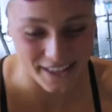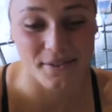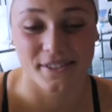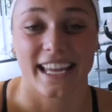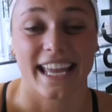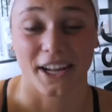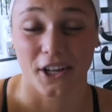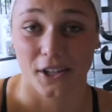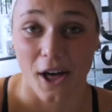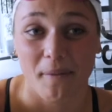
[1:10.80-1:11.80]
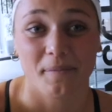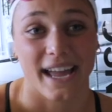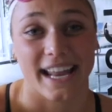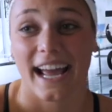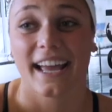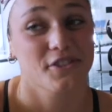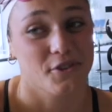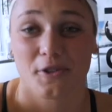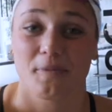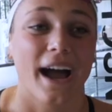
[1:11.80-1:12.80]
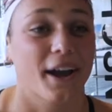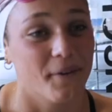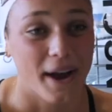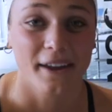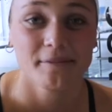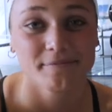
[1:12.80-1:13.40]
then it was like in a clump and I threw the bag away